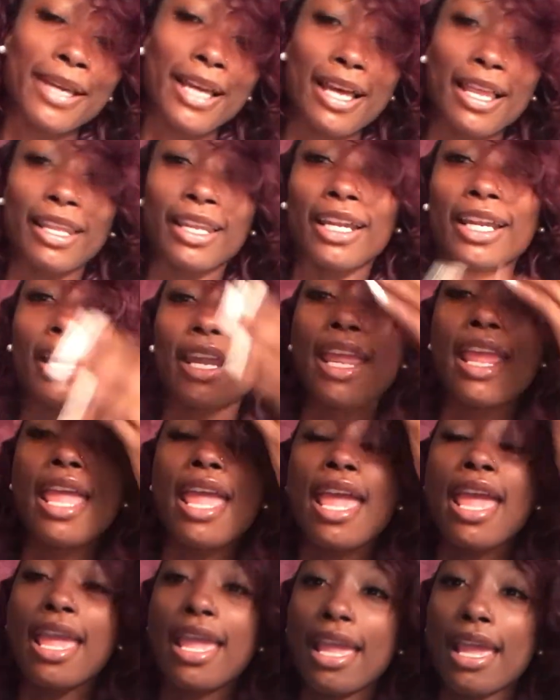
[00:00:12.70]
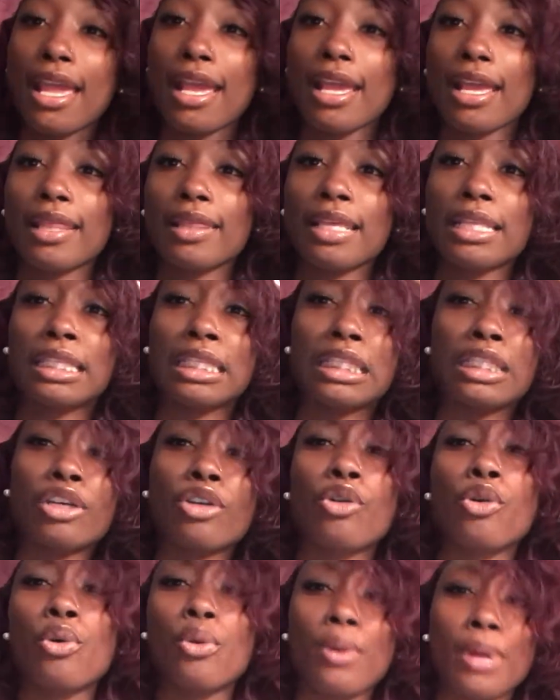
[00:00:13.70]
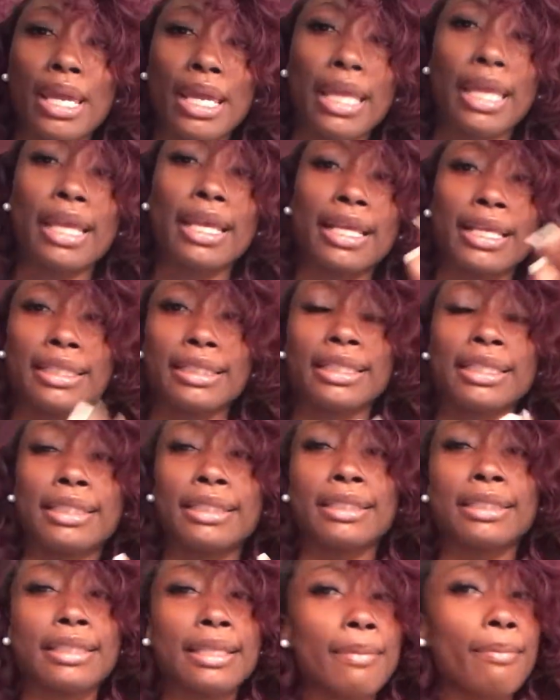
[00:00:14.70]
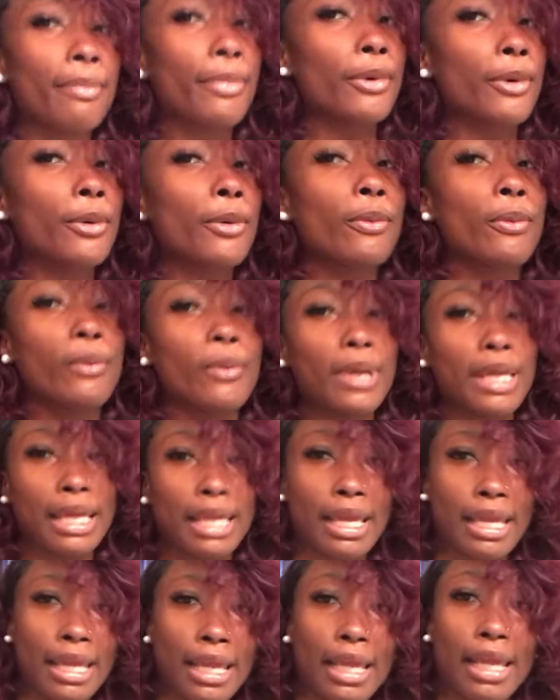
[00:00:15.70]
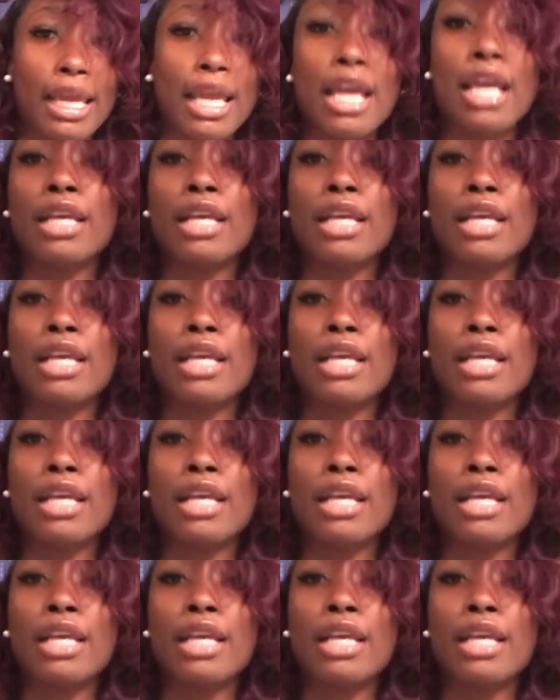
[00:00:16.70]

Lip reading: color. And this is a quick, easy, simple wig.